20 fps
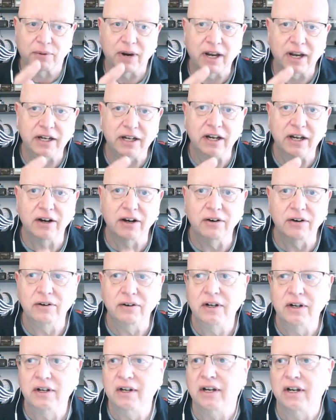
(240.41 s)
the
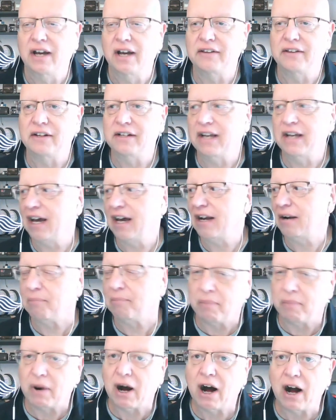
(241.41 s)
radio, and then you had a
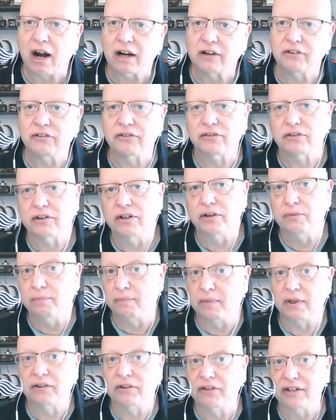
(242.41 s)
box or you
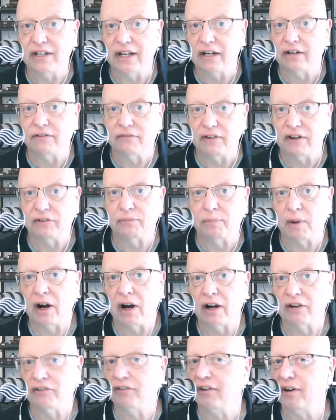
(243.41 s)
built an mm. interface
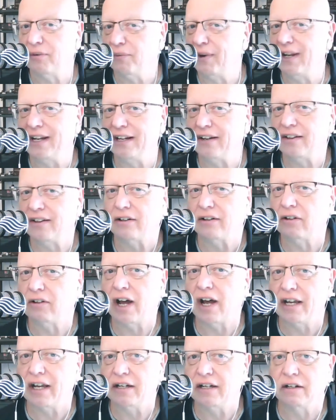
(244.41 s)
box and it went into the
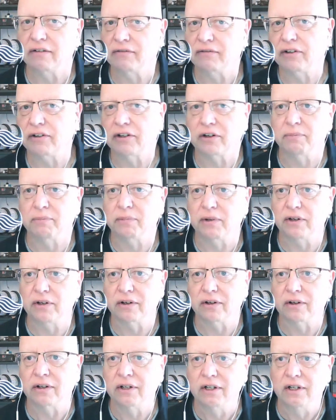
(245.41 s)
line end of your
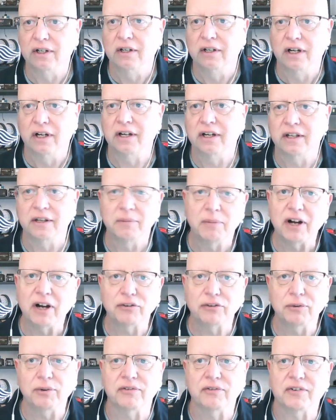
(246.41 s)
computer. And the
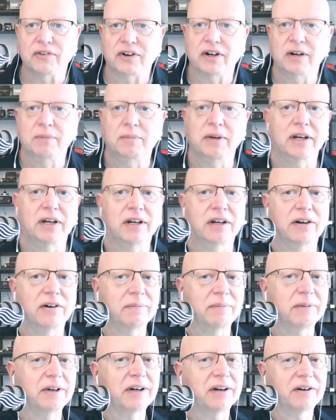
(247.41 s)
box wasn't very big. You know,
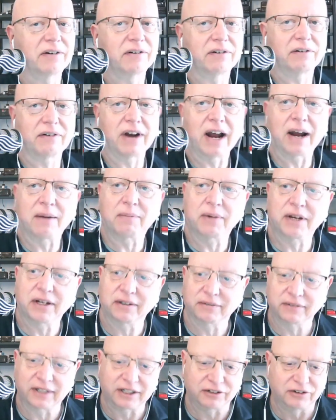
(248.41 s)
I'm going to grab
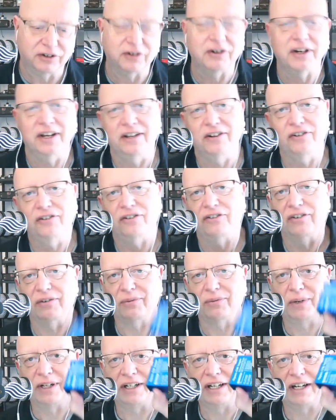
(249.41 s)
a, actually, okay, this is
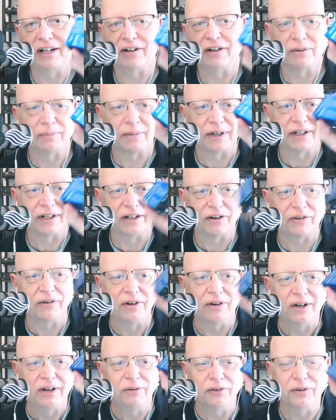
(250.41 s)
a wind gear, but you
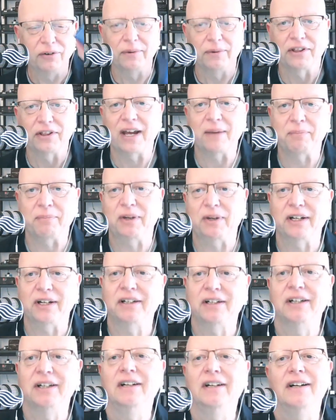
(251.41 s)
know, it's about that
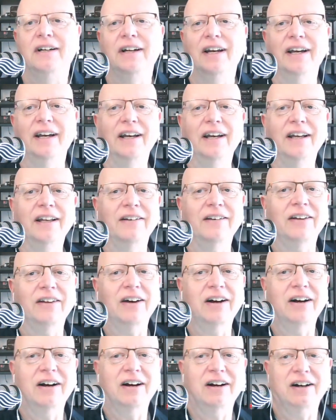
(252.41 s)
big. And
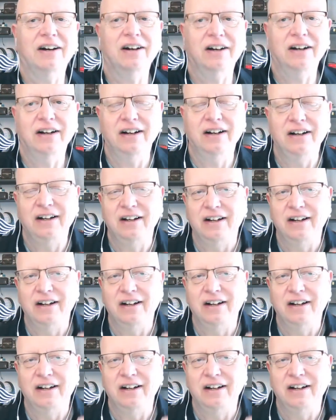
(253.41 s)
uh,